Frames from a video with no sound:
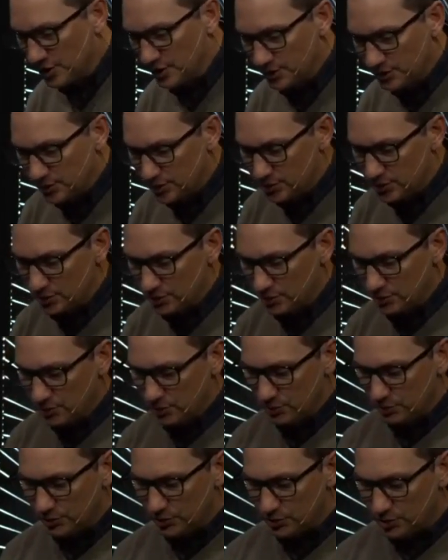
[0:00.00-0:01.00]
is
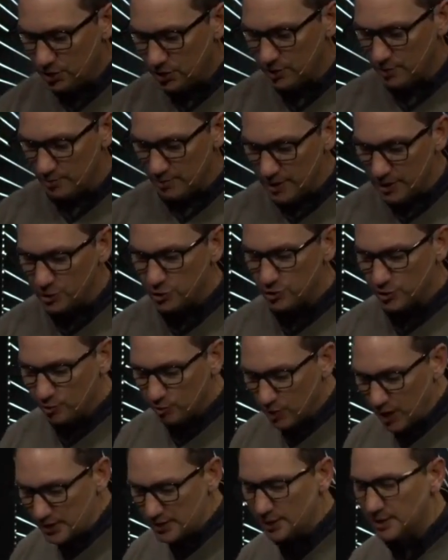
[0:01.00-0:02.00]
to start a ministry
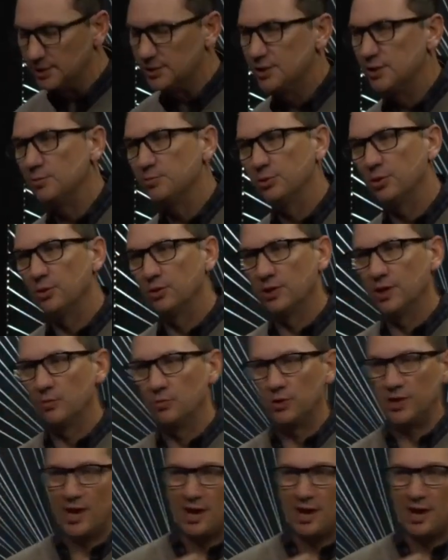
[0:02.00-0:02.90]
residency program. We